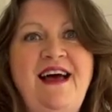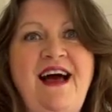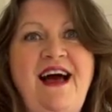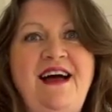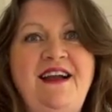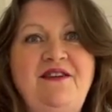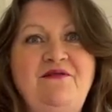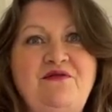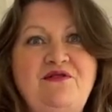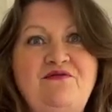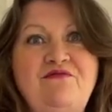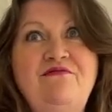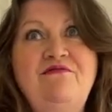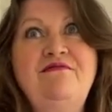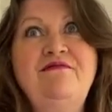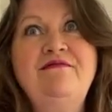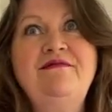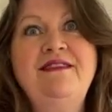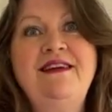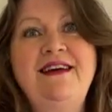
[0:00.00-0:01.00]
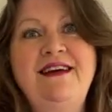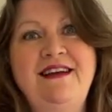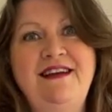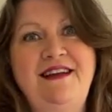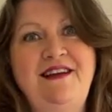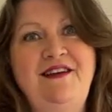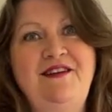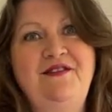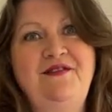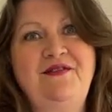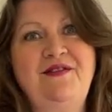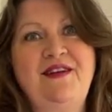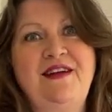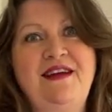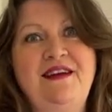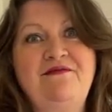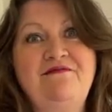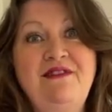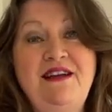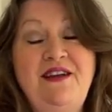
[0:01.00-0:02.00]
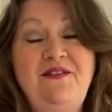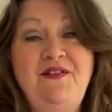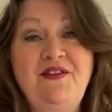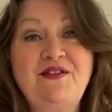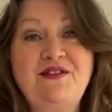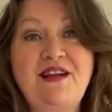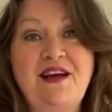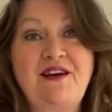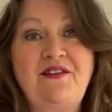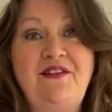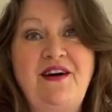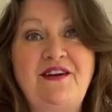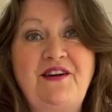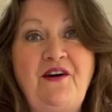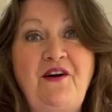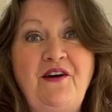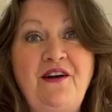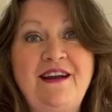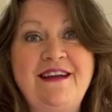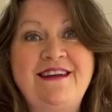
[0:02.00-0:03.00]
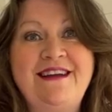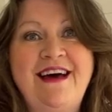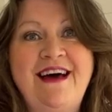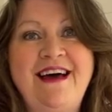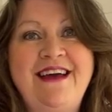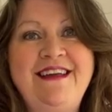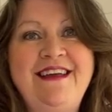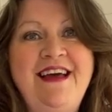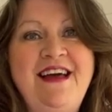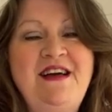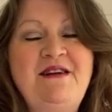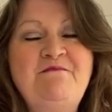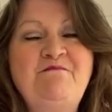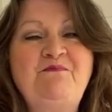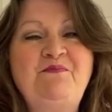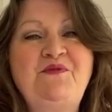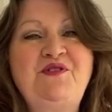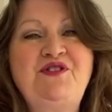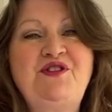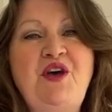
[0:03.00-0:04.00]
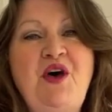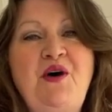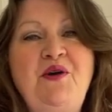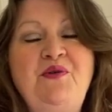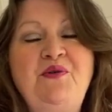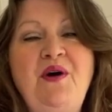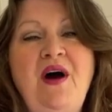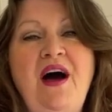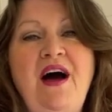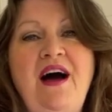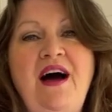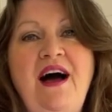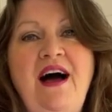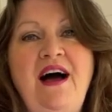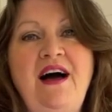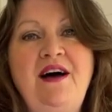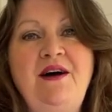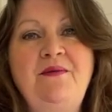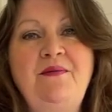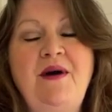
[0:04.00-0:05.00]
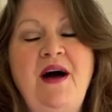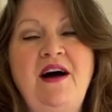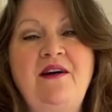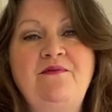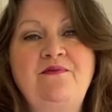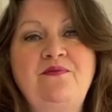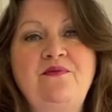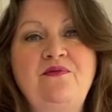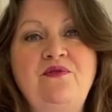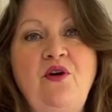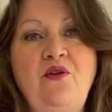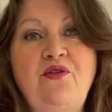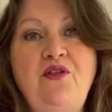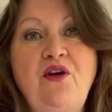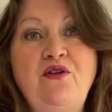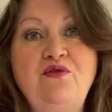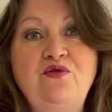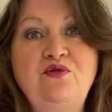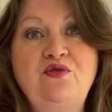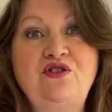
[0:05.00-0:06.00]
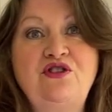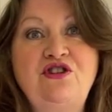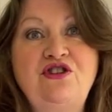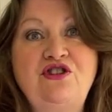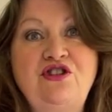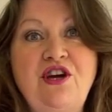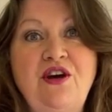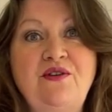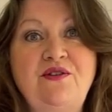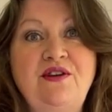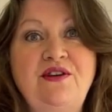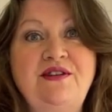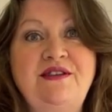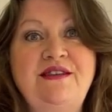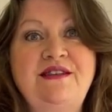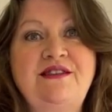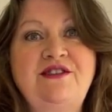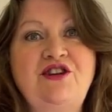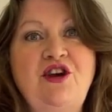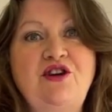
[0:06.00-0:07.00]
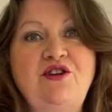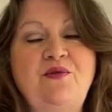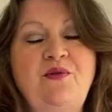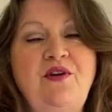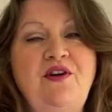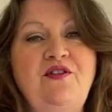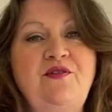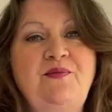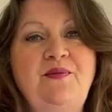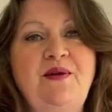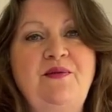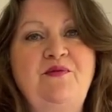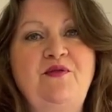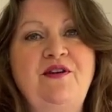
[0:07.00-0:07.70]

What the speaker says: and it was really lovely. It really feels like I've had a holiday. So I've got those to show you what I've been